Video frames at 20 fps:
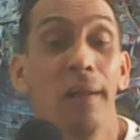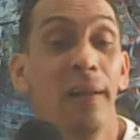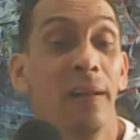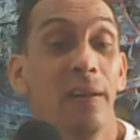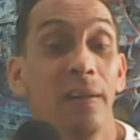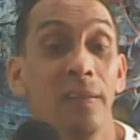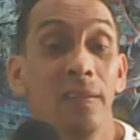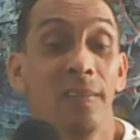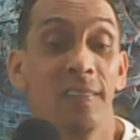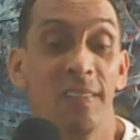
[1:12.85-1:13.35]

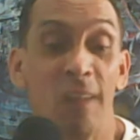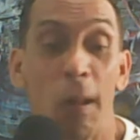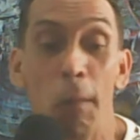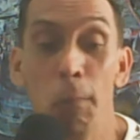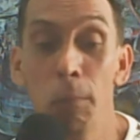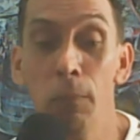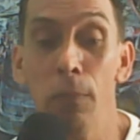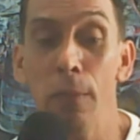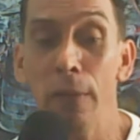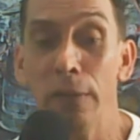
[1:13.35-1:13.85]
Uh,
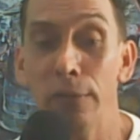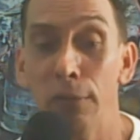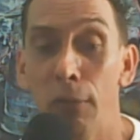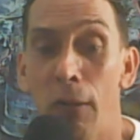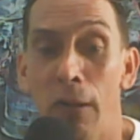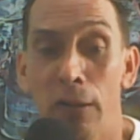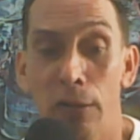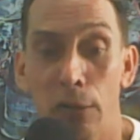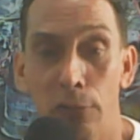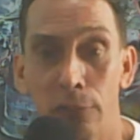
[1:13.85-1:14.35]
some
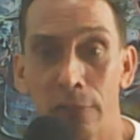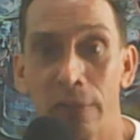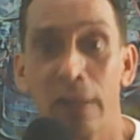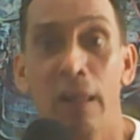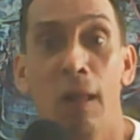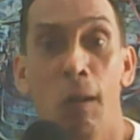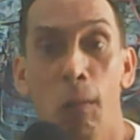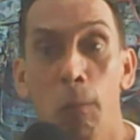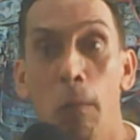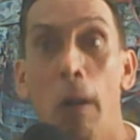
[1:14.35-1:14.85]
pressure I don't
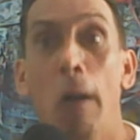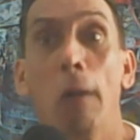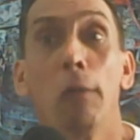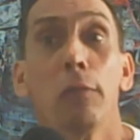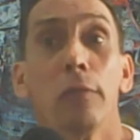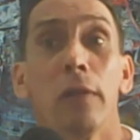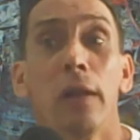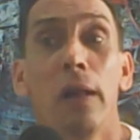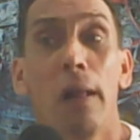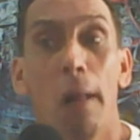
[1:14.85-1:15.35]
care
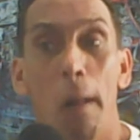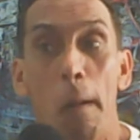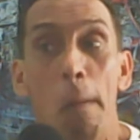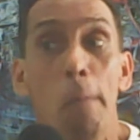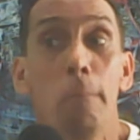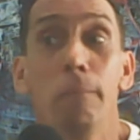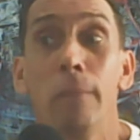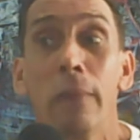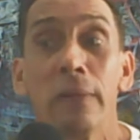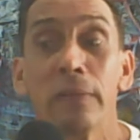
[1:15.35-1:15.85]
about,
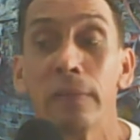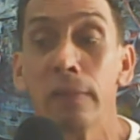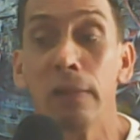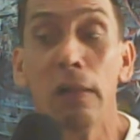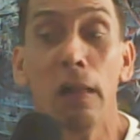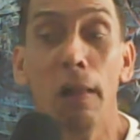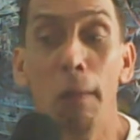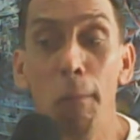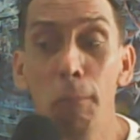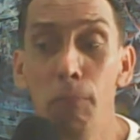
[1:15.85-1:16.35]
but
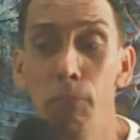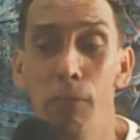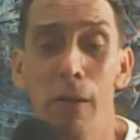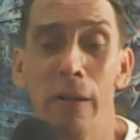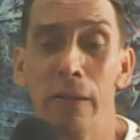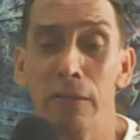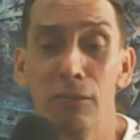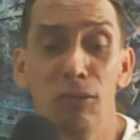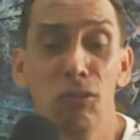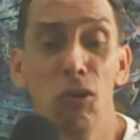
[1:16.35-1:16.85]

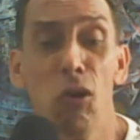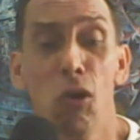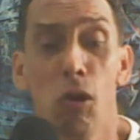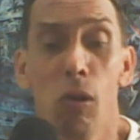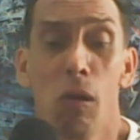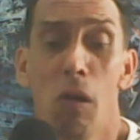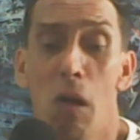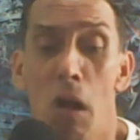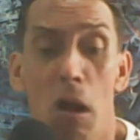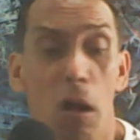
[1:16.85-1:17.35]

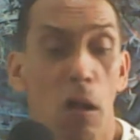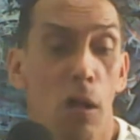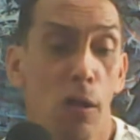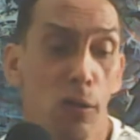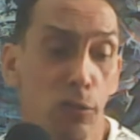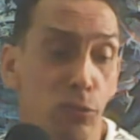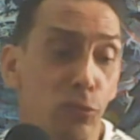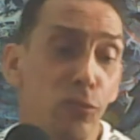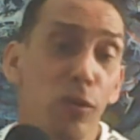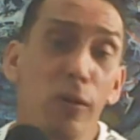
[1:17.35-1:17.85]
pressure
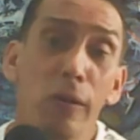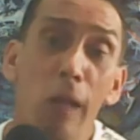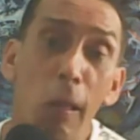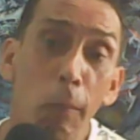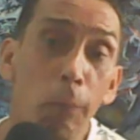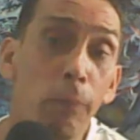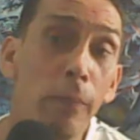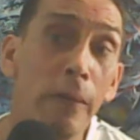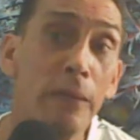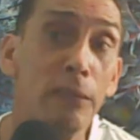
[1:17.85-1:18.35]
to
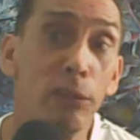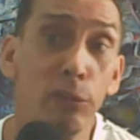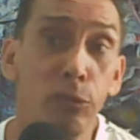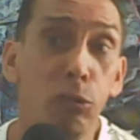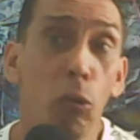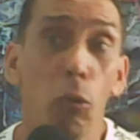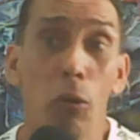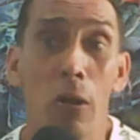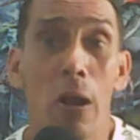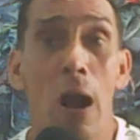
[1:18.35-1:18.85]
get my
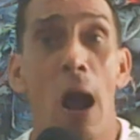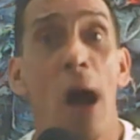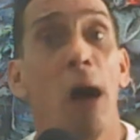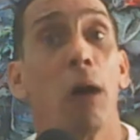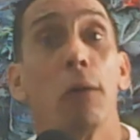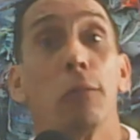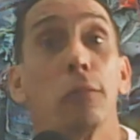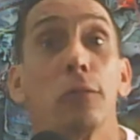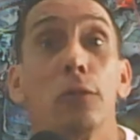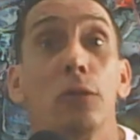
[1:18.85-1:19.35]
story
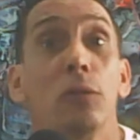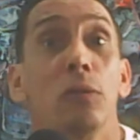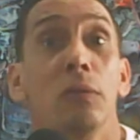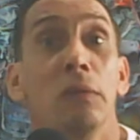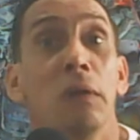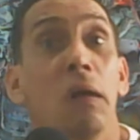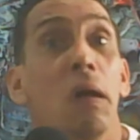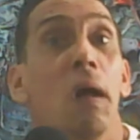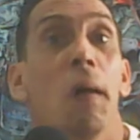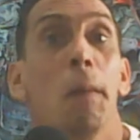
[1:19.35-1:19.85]
out.
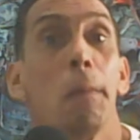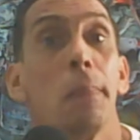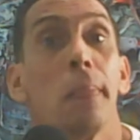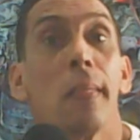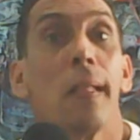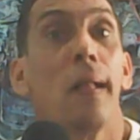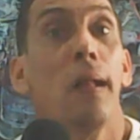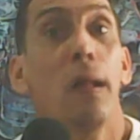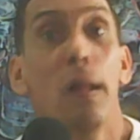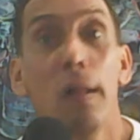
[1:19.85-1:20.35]

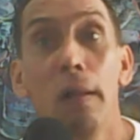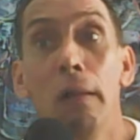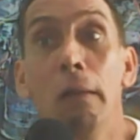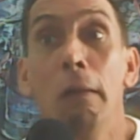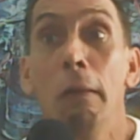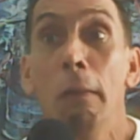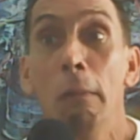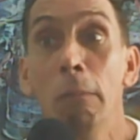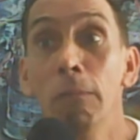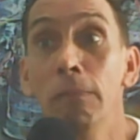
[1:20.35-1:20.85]

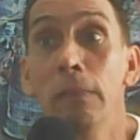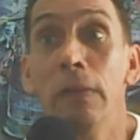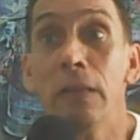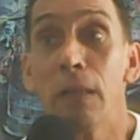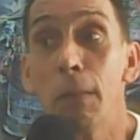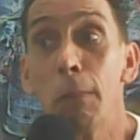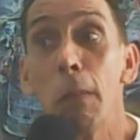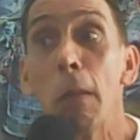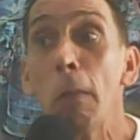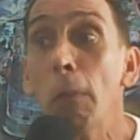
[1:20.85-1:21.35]
Uh,
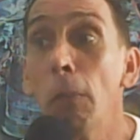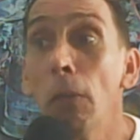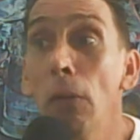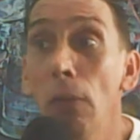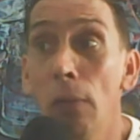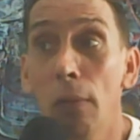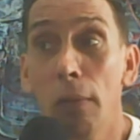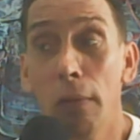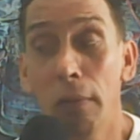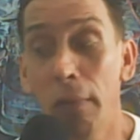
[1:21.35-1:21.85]
many
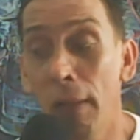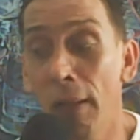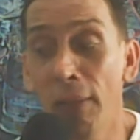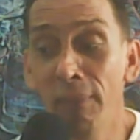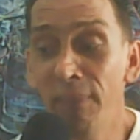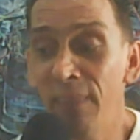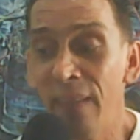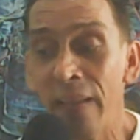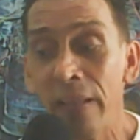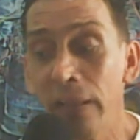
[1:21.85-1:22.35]
people
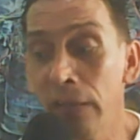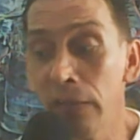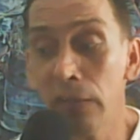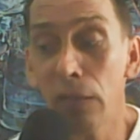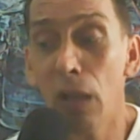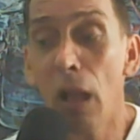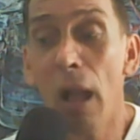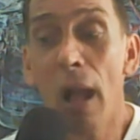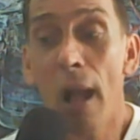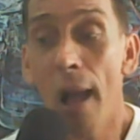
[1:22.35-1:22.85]

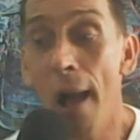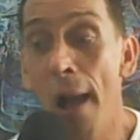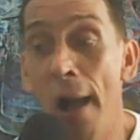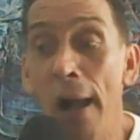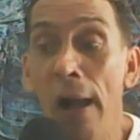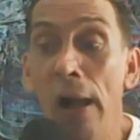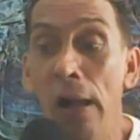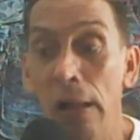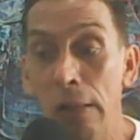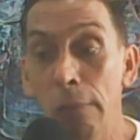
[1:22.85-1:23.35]
think
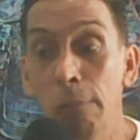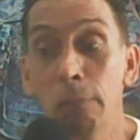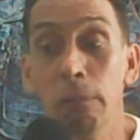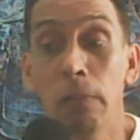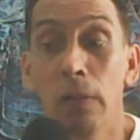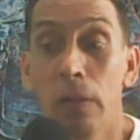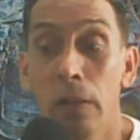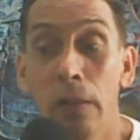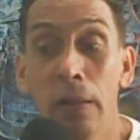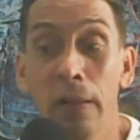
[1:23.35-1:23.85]

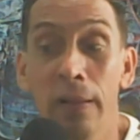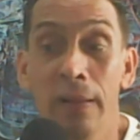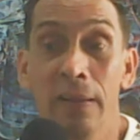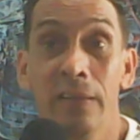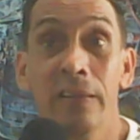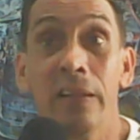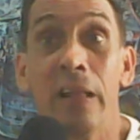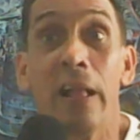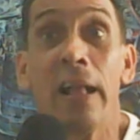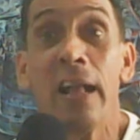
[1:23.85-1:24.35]
I'm
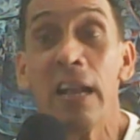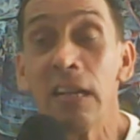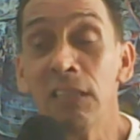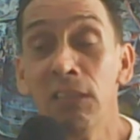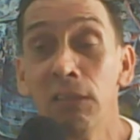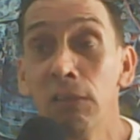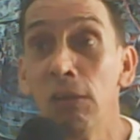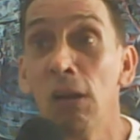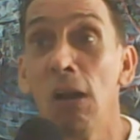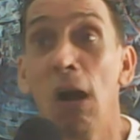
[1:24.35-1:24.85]
an
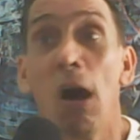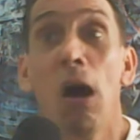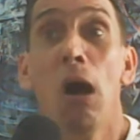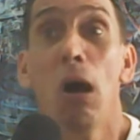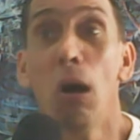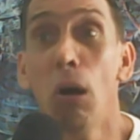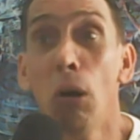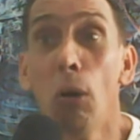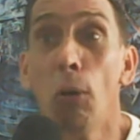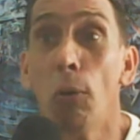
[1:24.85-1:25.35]

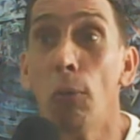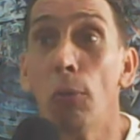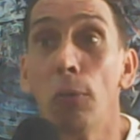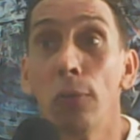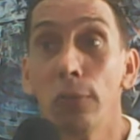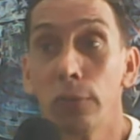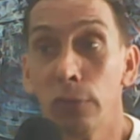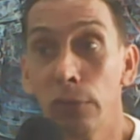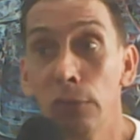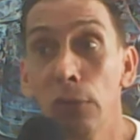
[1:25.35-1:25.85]

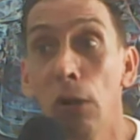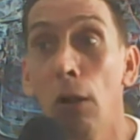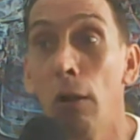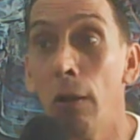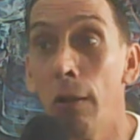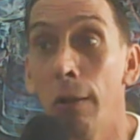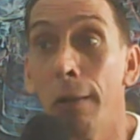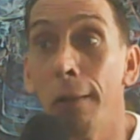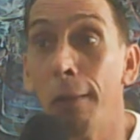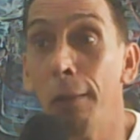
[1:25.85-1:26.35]

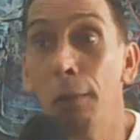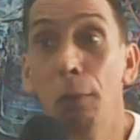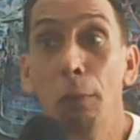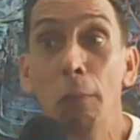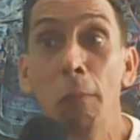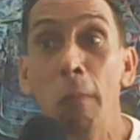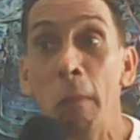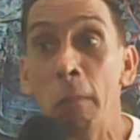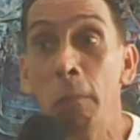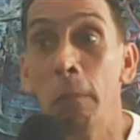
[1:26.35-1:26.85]
extraordinary
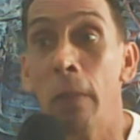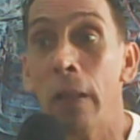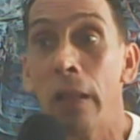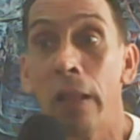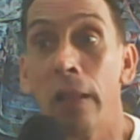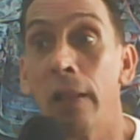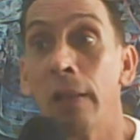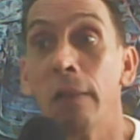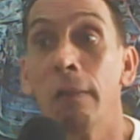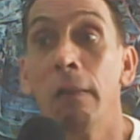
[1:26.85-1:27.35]
human
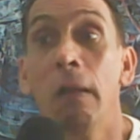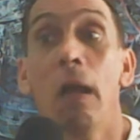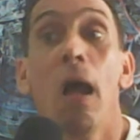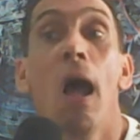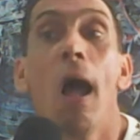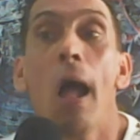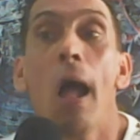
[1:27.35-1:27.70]
being.